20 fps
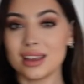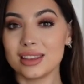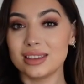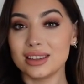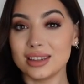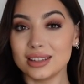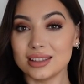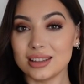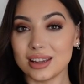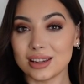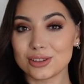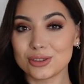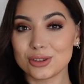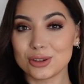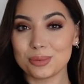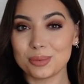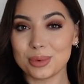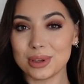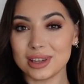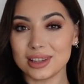These next
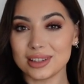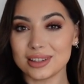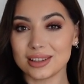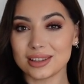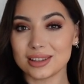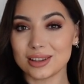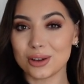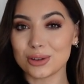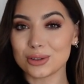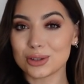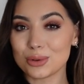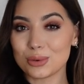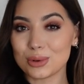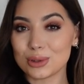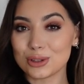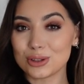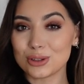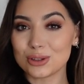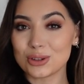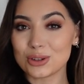two pieces I also
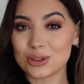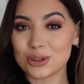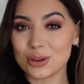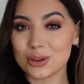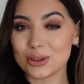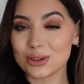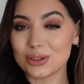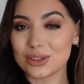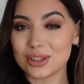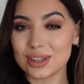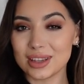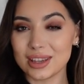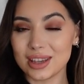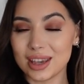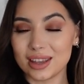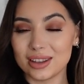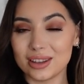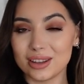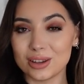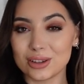wanted to show you
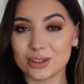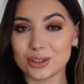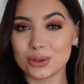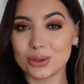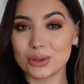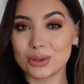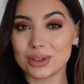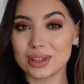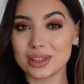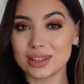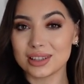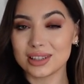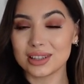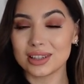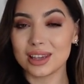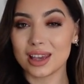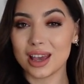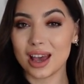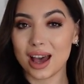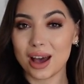together so you can
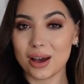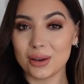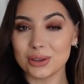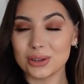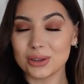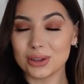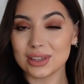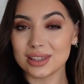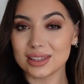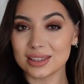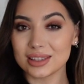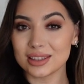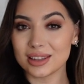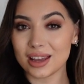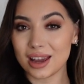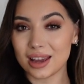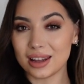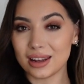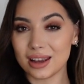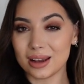see how you can
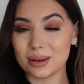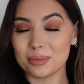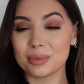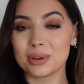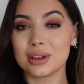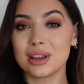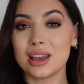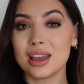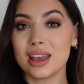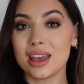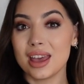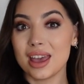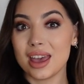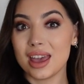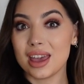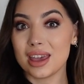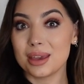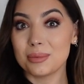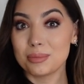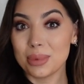style up
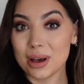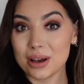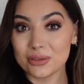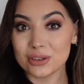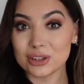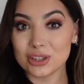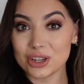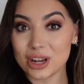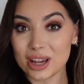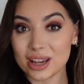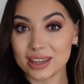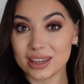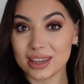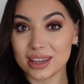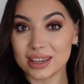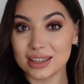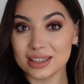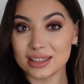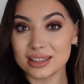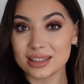a puffer
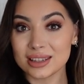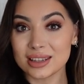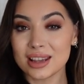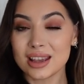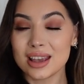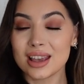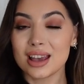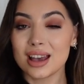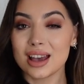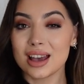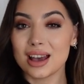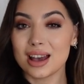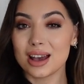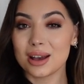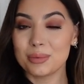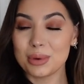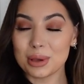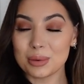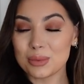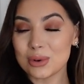jacket, a
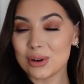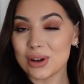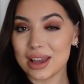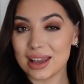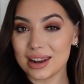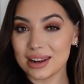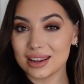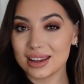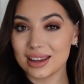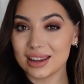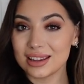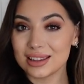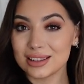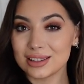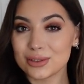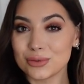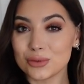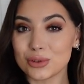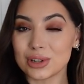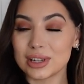bit more
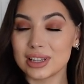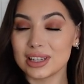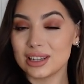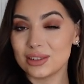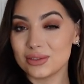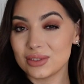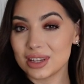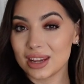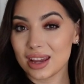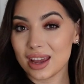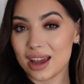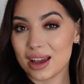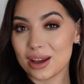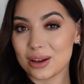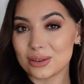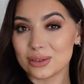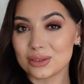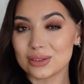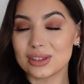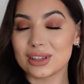elegant for an evening
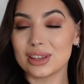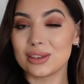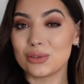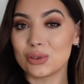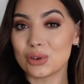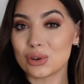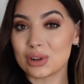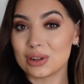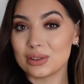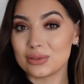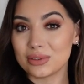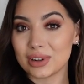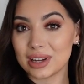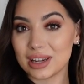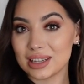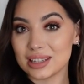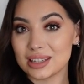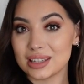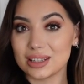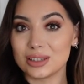out if you're
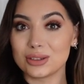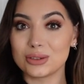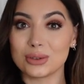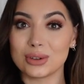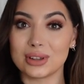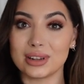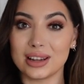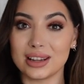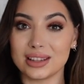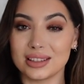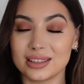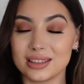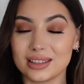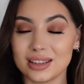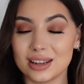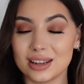invited to a nice